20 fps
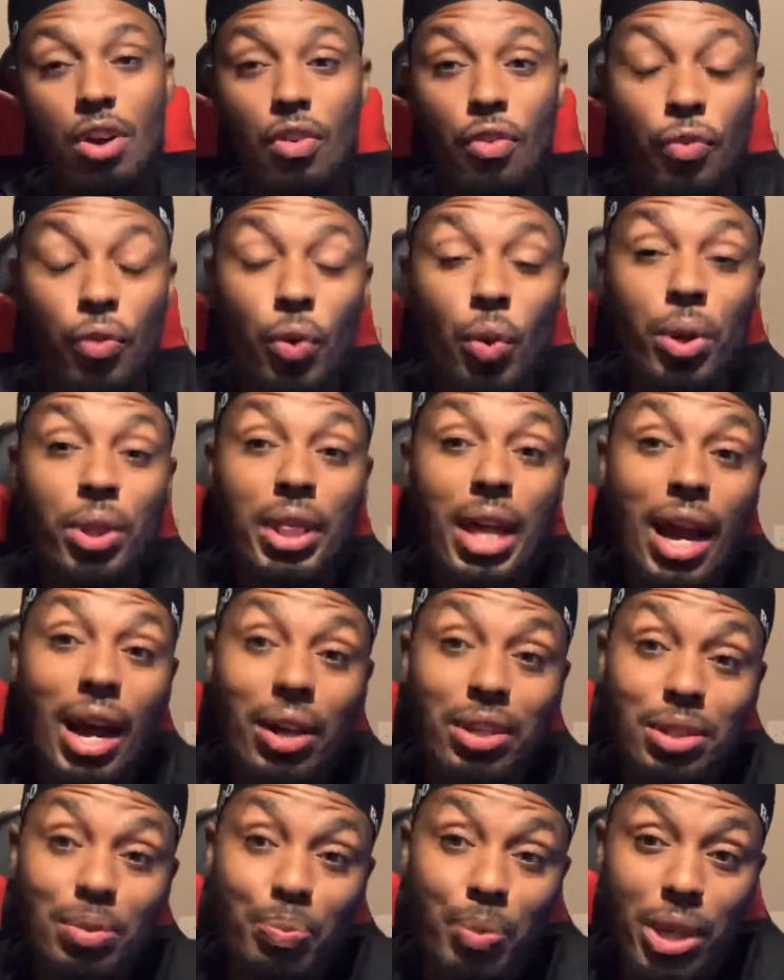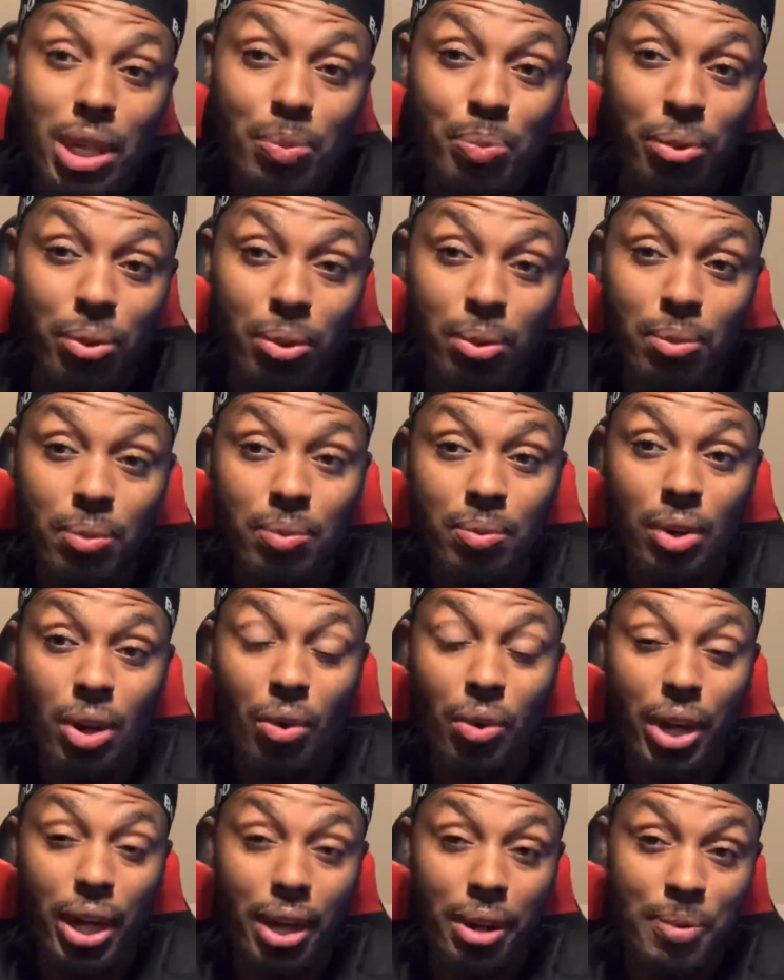4,000 people,
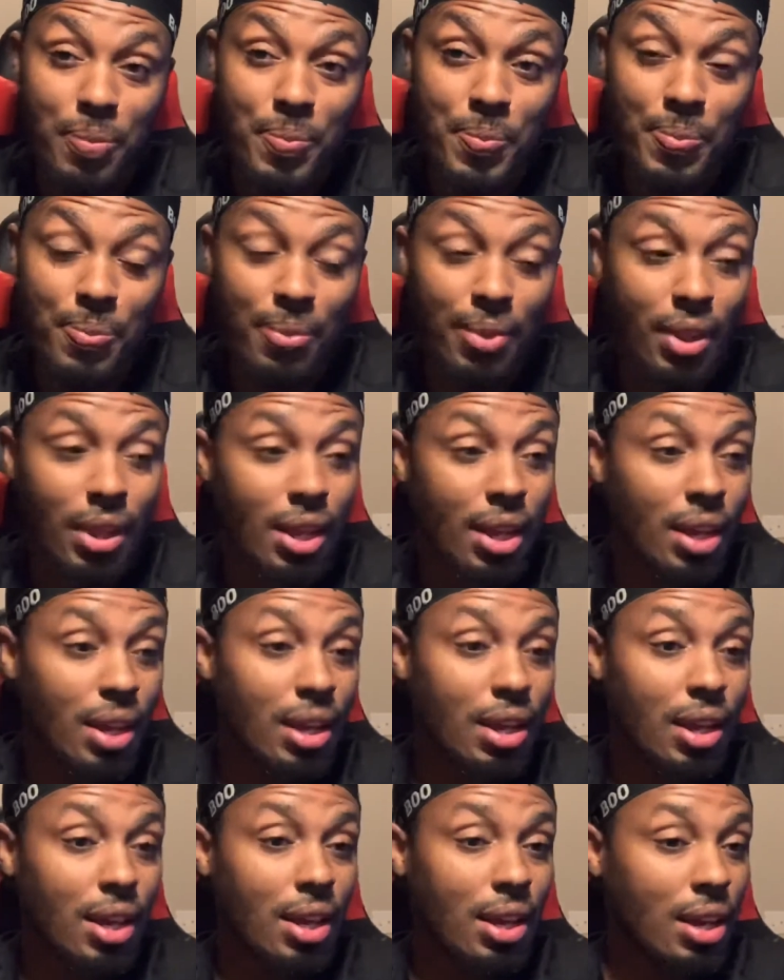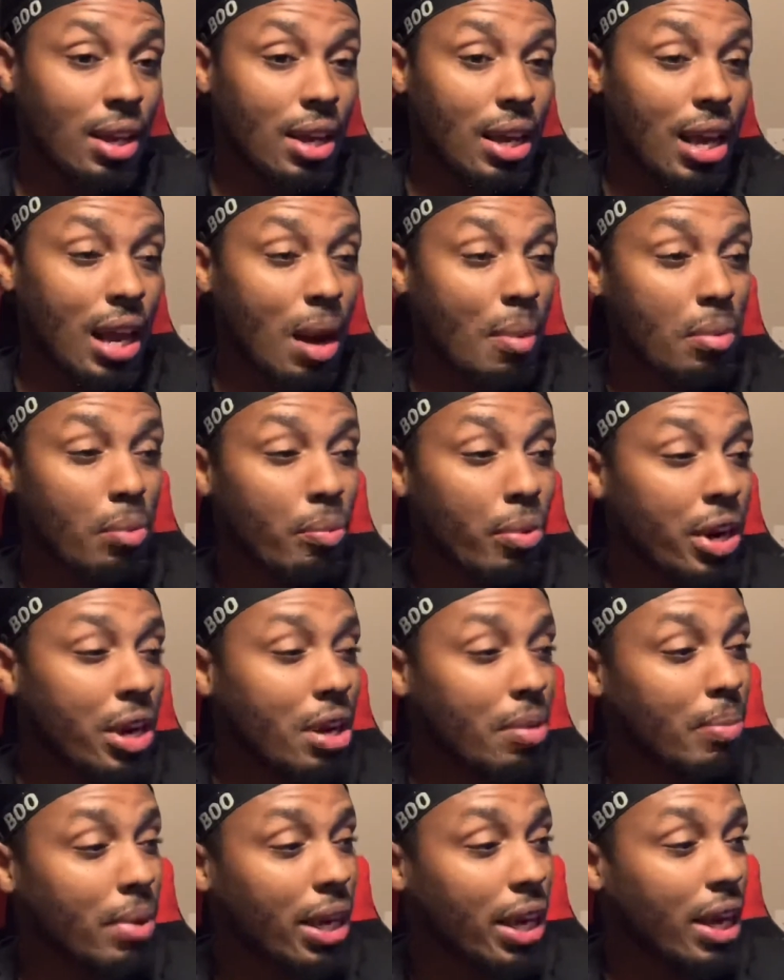okay? And I'm gonna bring
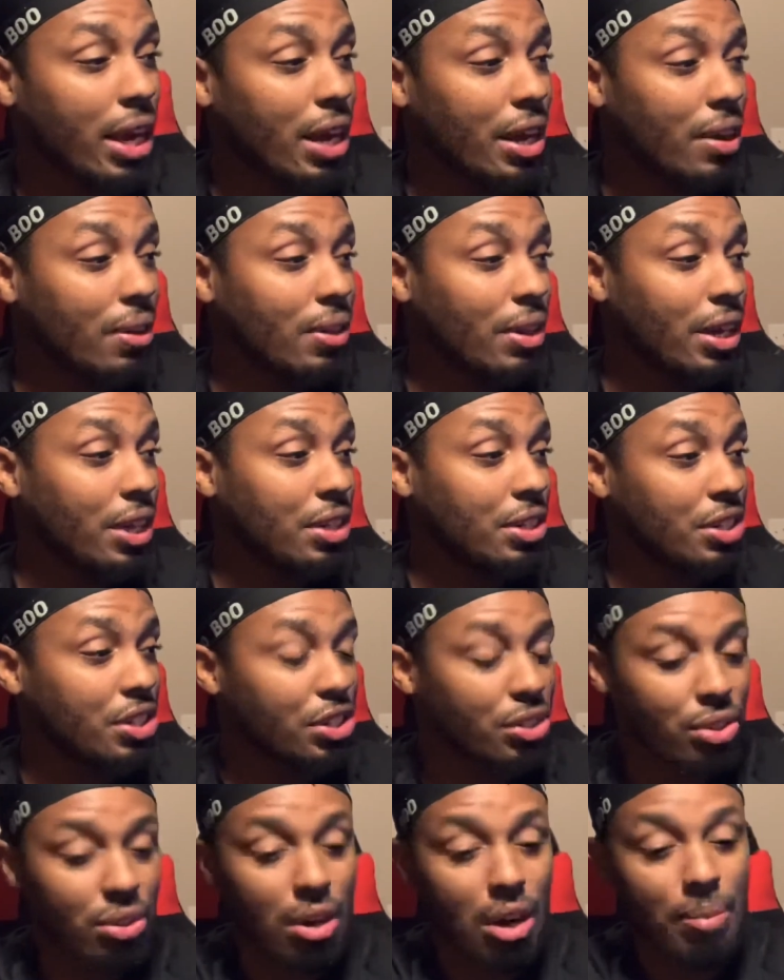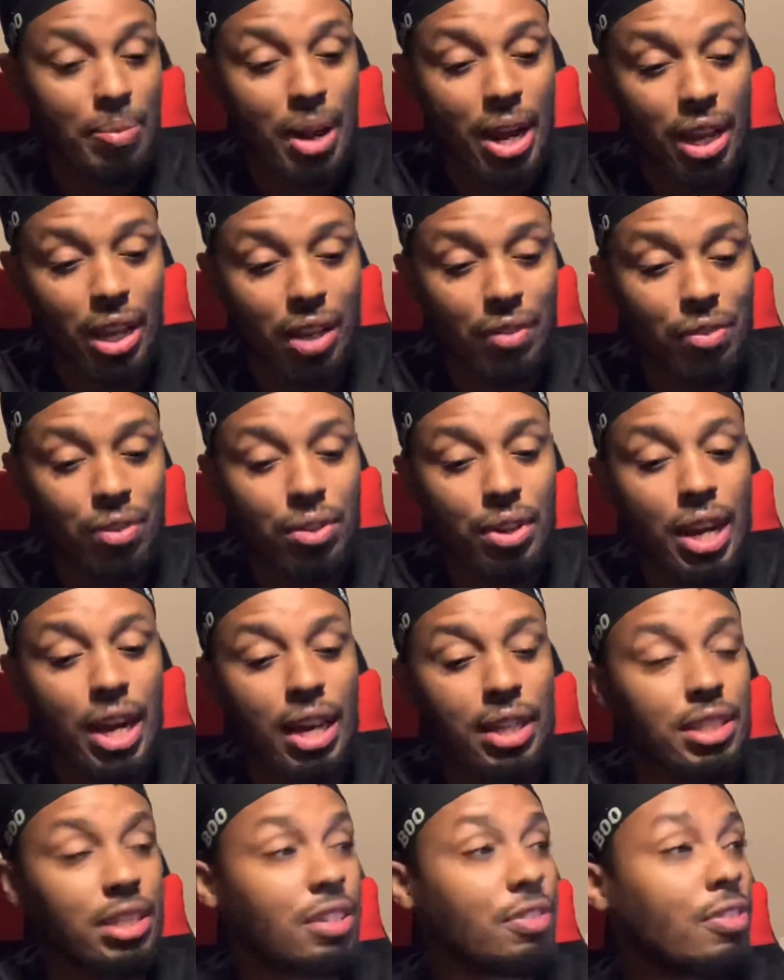up my calculator just so I'm not giving you
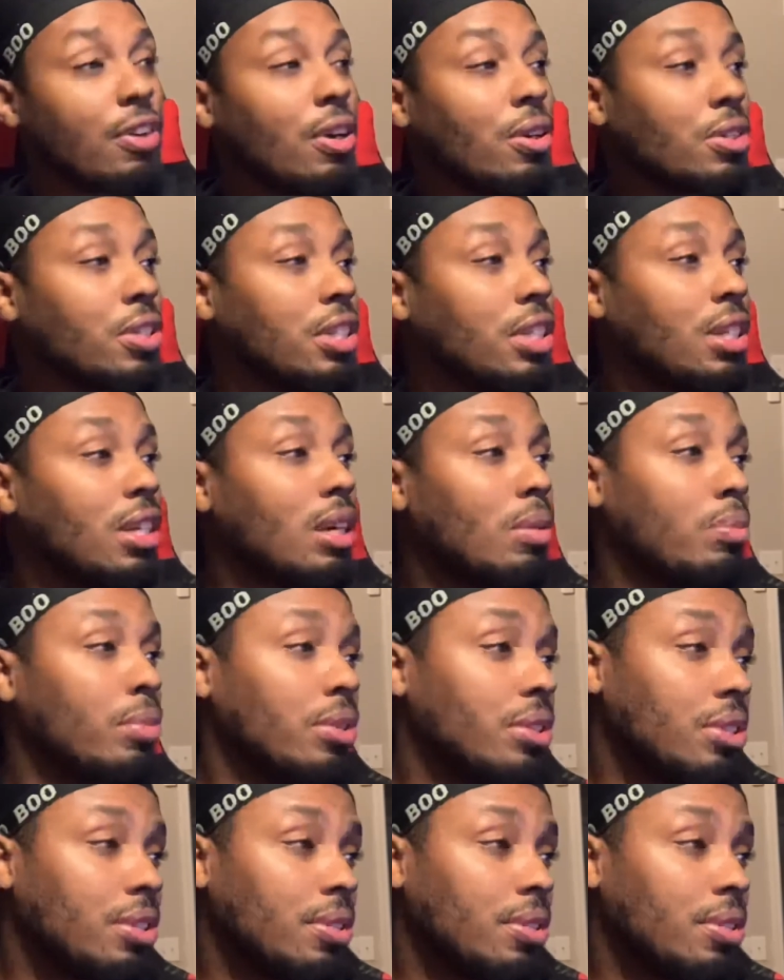guys any faulty numbers.